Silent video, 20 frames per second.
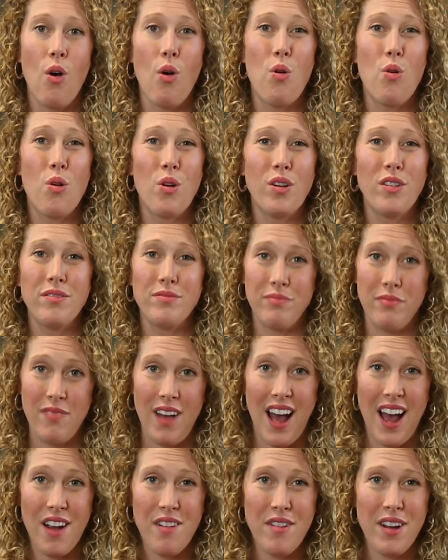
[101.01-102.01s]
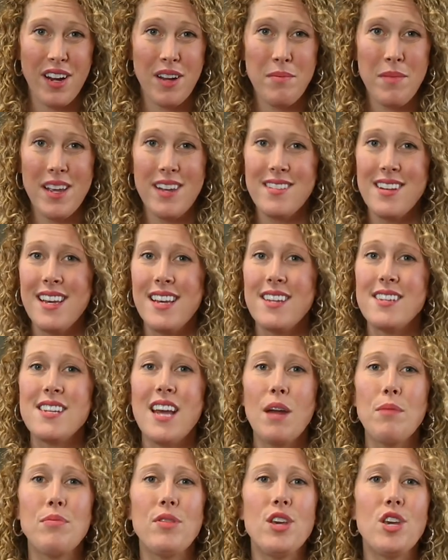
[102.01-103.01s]
or I recommend
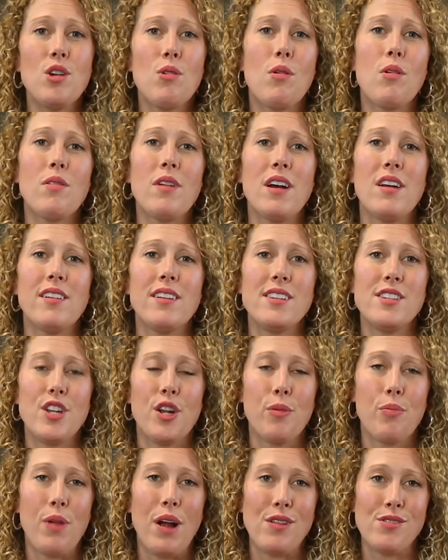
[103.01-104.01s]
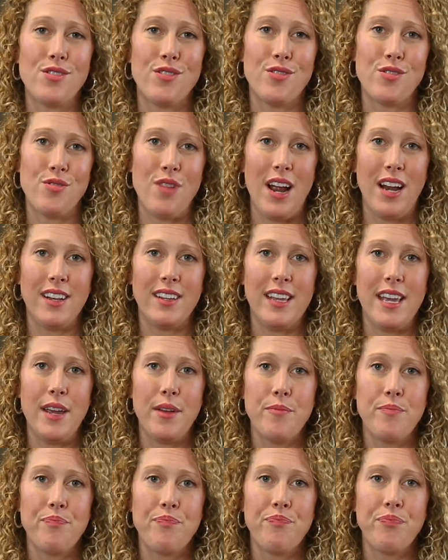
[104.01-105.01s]
type the URL into your browser directly.